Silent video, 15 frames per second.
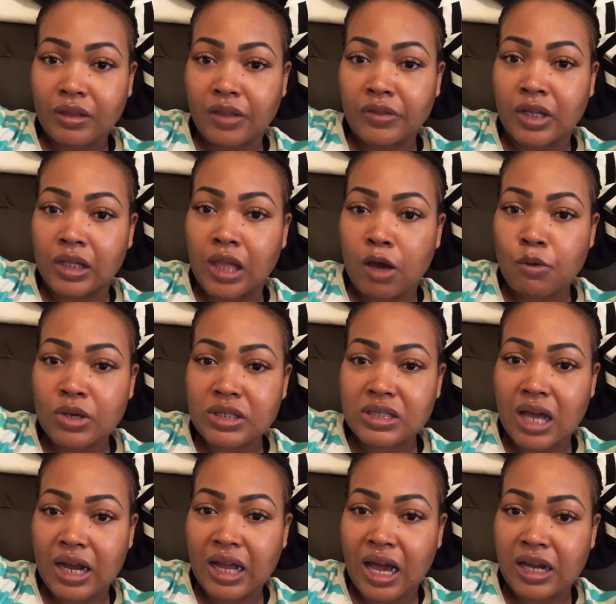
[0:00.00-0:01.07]
the
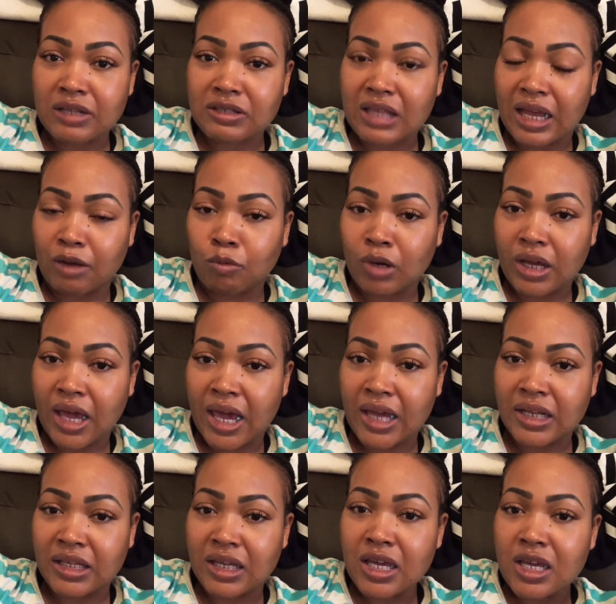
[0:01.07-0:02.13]
lowest I got is like
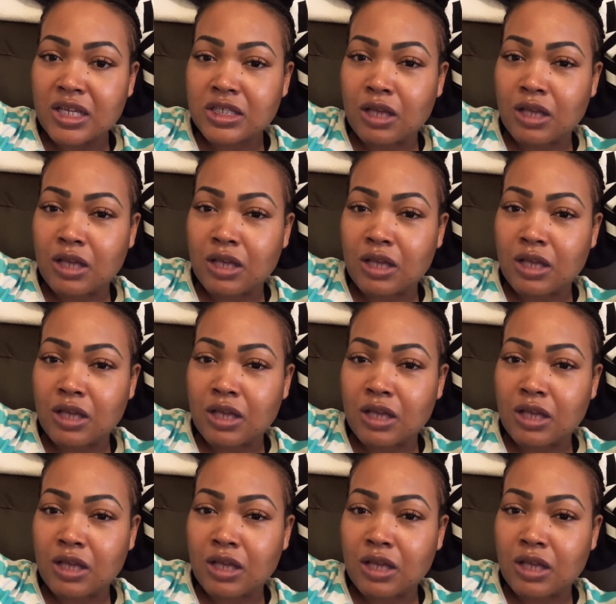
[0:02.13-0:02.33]
180.